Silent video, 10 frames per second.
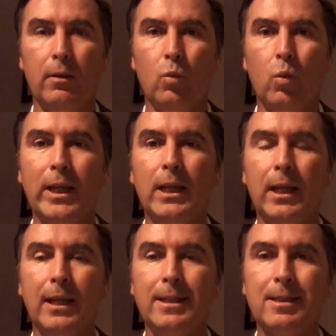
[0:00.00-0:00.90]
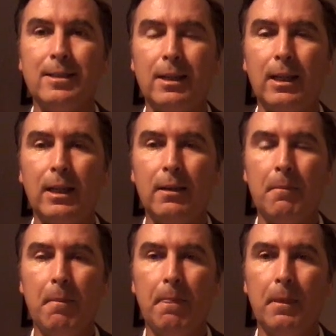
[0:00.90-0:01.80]
we can see
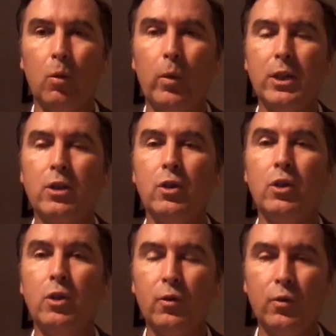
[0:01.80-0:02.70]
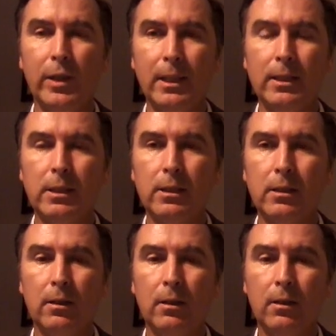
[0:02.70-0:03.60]
which
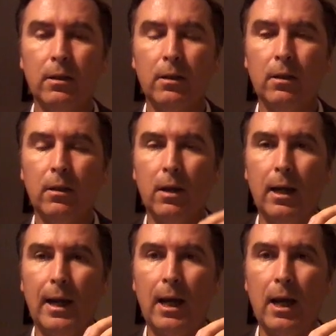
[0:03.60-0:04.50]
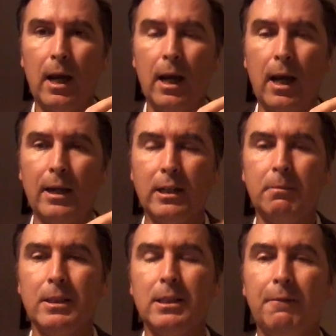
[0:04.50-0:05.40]
nutrients a
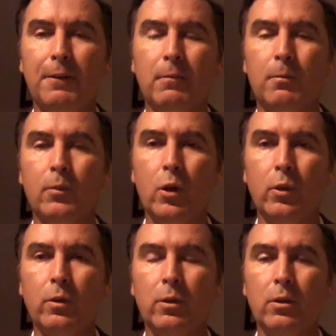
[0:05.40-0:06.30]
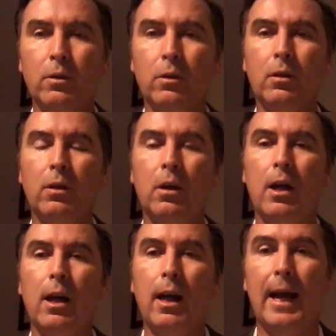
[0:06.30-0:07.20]
specific product
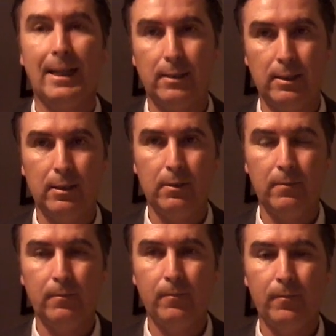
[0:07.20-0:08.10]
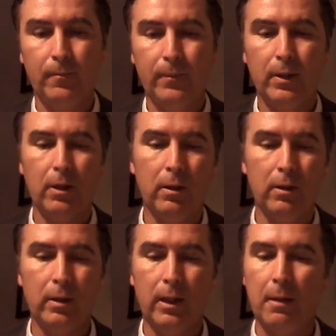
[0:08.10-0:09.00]
has.
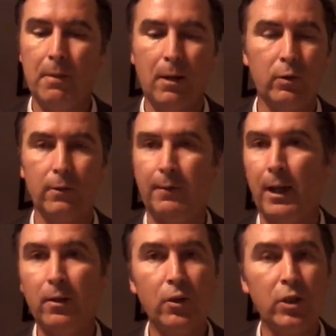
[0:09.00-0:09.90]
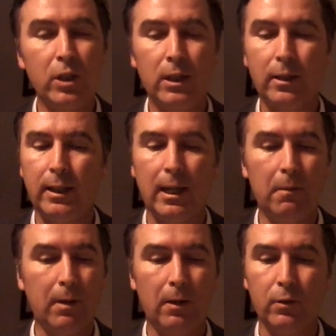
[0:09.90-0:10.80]
The amount of energy, the
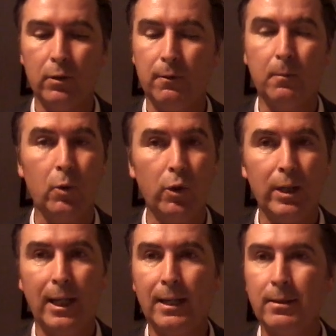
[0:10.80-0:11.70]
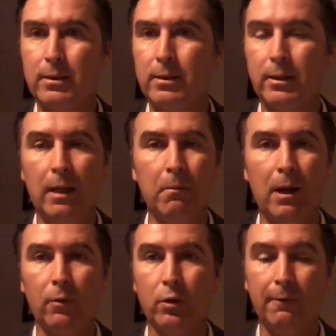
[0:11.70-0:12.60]
amount of proteins, the
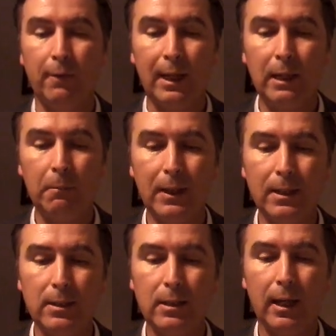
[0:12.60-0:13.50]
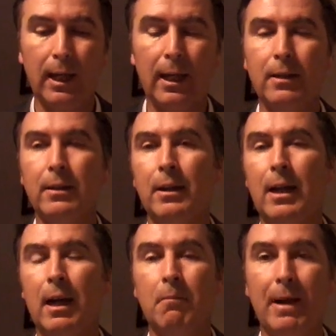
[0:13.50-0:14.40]
amount of lipids, and the
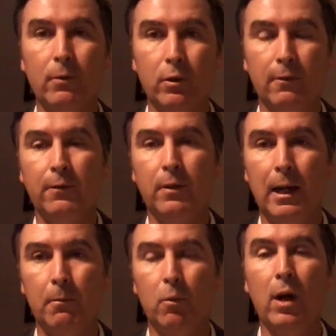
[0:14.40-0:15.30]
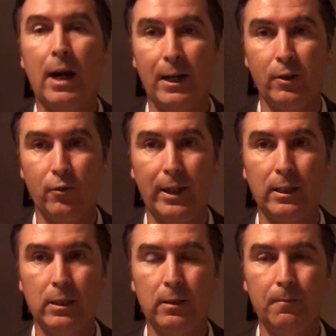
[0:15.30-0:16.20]
amount of
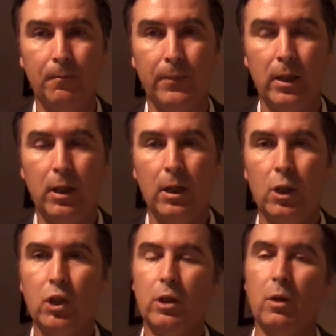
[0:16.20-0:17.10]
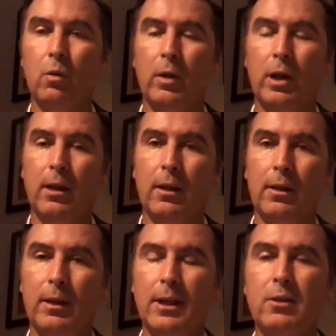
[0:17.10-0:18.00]
carbohydrates. So
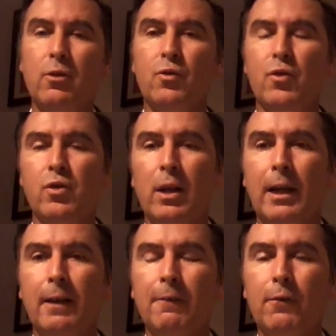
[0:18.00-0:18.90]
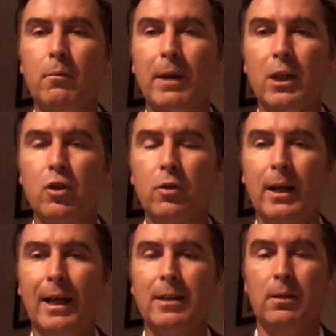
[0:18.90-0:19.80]
this nutritional
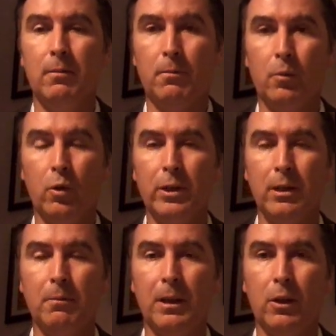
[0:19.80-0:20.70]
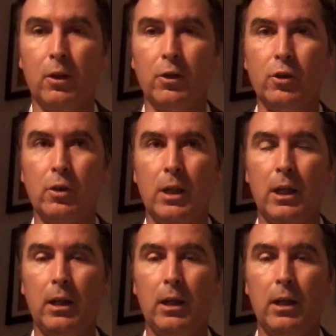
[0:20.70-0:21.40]
information is important because